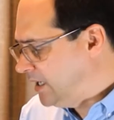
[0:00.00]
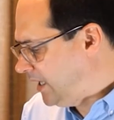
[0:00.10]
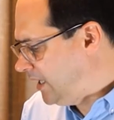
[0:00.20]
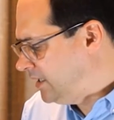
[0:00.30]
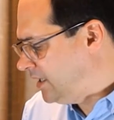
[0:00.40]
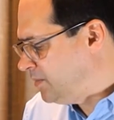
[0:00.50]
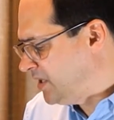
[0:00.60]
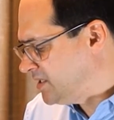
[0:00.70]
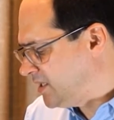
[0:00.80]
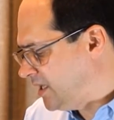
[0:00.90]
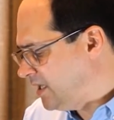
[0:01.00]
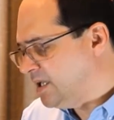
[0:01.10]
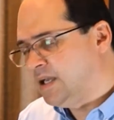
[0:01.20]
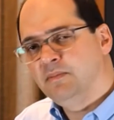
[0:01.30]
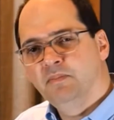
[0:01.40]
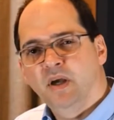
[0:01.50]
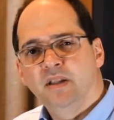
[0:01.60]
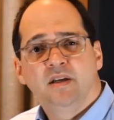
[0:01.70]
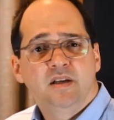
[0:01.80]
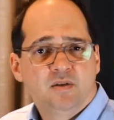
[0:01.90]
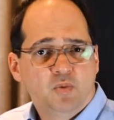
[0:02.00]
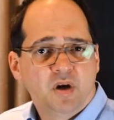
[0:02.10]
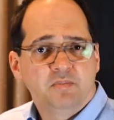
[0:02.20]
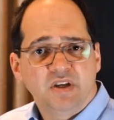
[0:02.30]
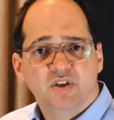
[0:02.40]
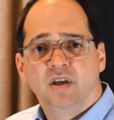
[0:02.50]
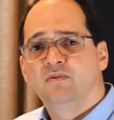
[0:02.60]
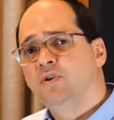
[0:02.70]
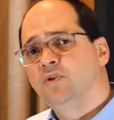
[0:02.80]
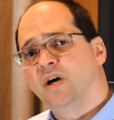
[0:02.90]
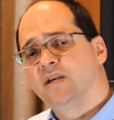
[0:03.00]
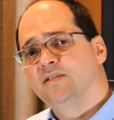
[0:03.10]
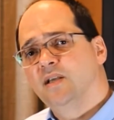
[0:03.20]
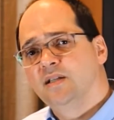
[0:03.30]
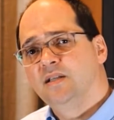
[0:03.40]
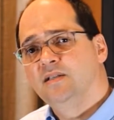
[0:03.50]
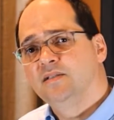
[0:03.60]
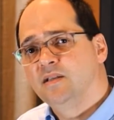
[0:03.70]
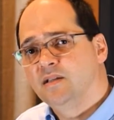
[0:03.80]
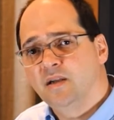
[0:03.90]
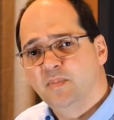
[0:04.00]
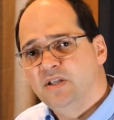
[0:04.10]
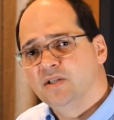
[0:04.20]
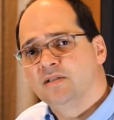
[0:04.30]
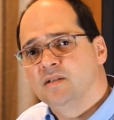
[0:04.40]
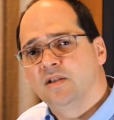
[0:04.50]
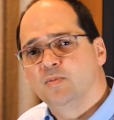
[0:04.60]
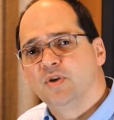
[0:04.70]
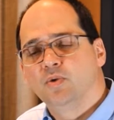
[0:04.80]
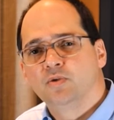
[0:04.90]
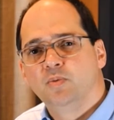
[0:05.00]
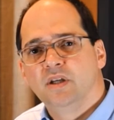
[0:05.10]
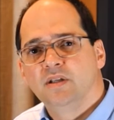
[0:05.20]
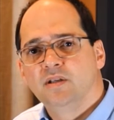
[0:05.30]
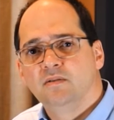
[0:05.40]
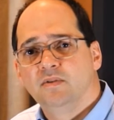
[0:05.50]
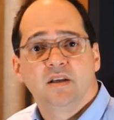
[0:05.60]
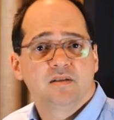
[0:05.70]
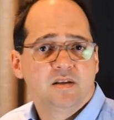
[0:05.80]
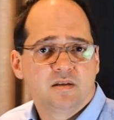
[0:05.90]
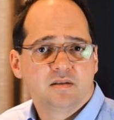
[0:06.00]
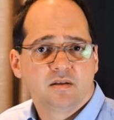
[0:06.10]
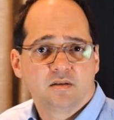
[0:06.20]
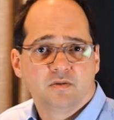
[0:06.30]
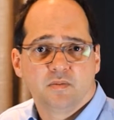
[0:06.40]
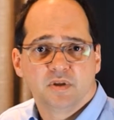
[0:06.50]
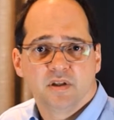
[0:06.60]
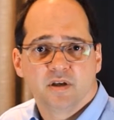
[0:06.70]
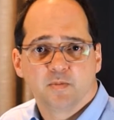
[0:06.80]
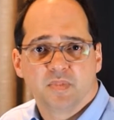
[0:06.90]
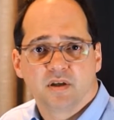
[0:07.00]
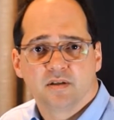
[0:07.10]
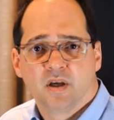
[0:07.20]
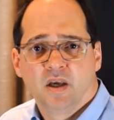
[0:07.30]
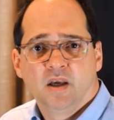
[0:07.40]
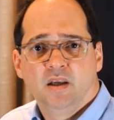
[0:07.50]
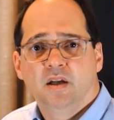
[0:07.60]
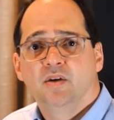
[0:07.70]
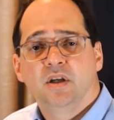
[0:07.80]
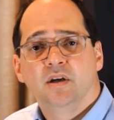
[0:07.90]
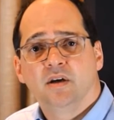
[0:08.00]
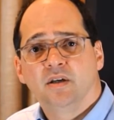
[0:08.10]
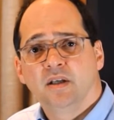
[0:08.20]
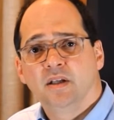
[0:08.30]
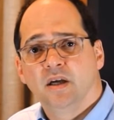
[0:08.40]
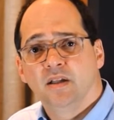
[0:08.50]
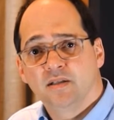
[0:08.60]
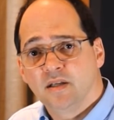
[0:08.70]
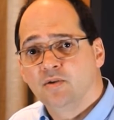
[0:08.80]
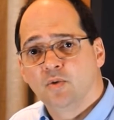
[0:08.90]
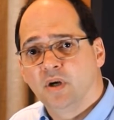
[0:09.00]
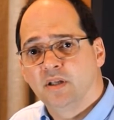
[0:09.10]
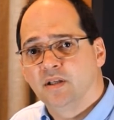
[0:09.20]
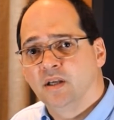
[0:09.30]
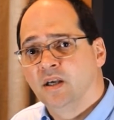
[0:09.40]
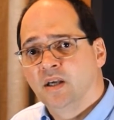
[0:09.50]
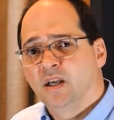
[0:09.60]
And I must say, and the reason why I'm actually giving you guys these dimensions is because we achieved excellent results from these loudspeakers, regarding the sound quality.